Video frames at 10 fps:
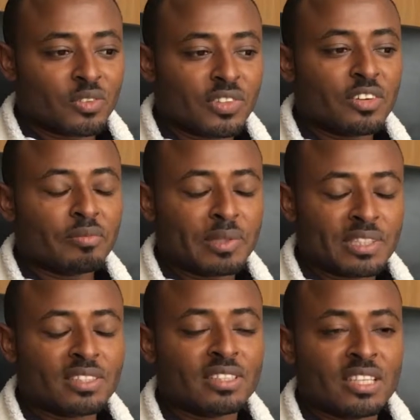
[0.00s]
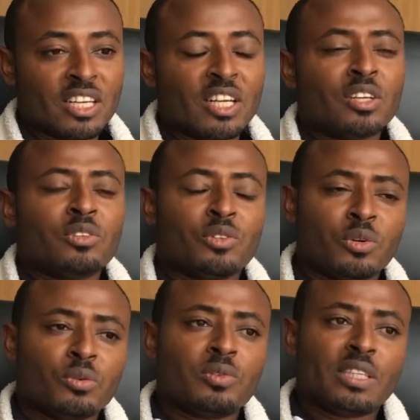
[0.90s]
of government.
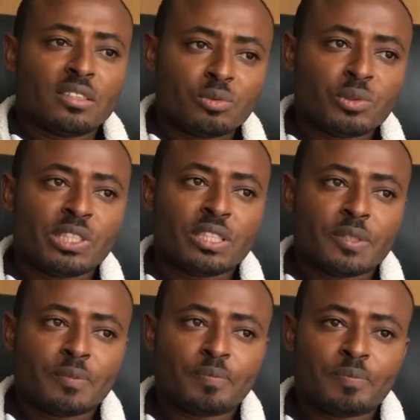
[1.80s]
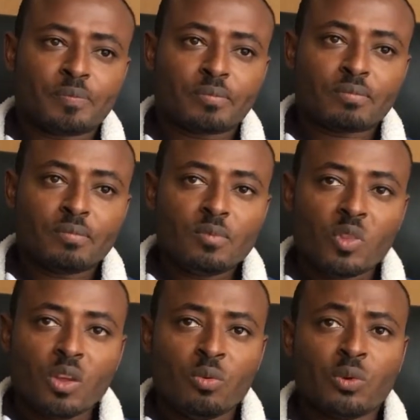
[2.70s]
So yes, we
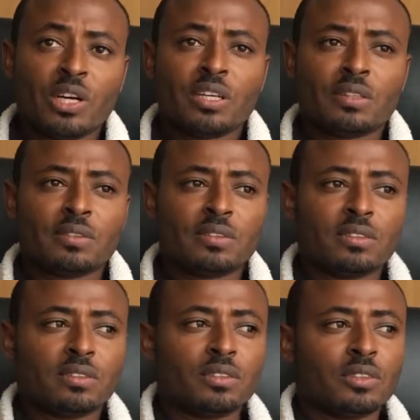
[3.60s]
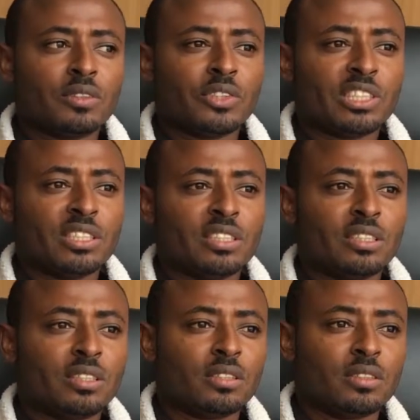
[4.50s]
were
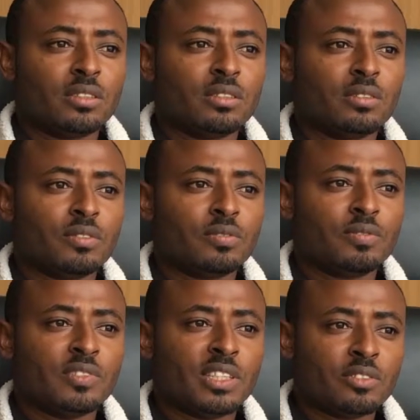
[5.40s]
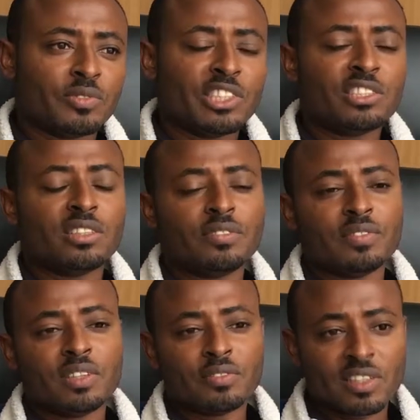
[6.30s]
already just finished
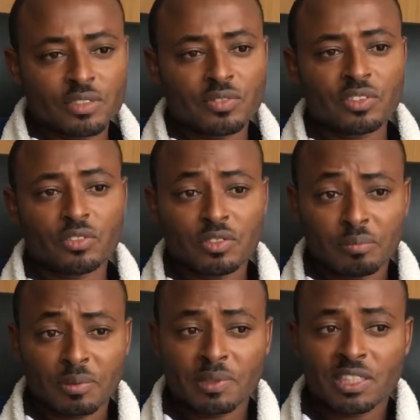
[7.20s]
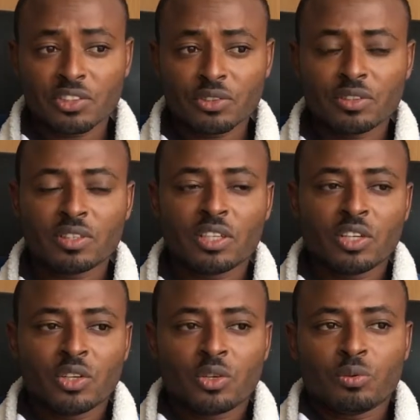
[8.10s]
the first phase of implementation,
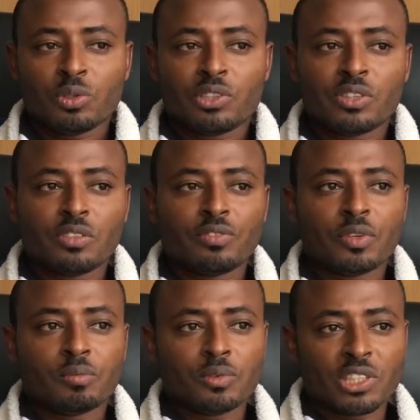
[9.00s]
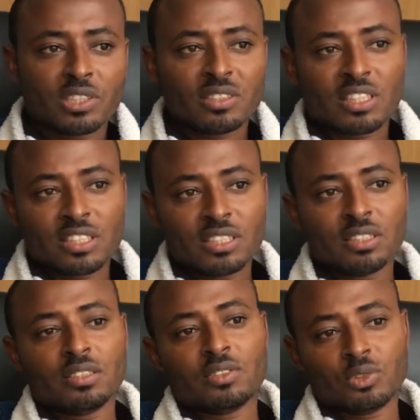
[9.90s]
which ran from
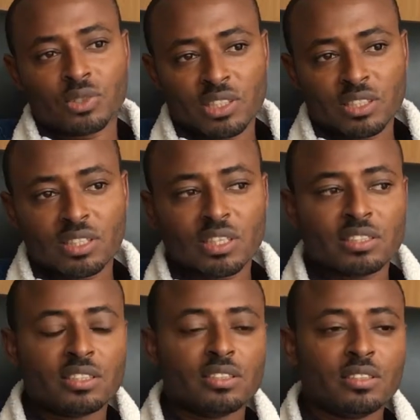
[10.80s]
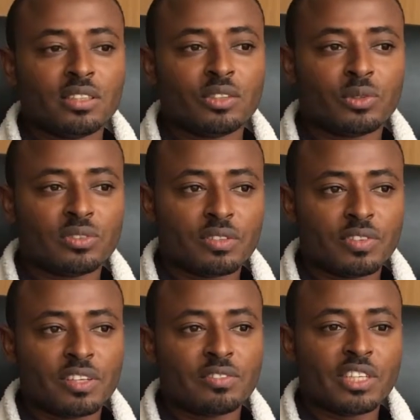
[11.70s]
2013 to 2018. It was a
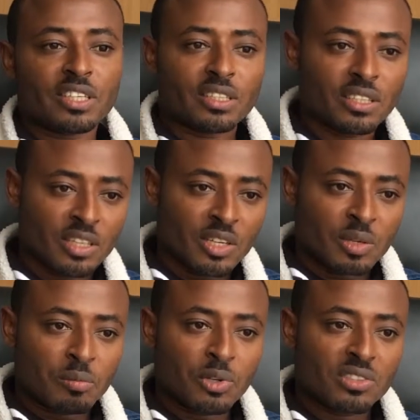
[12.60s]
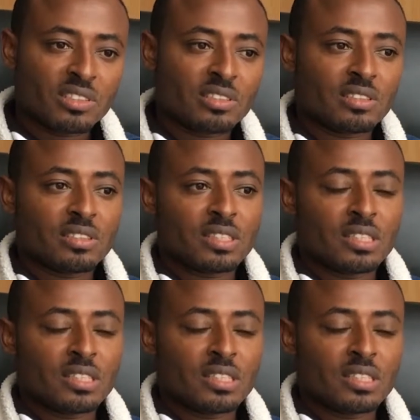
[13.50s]
5-year process,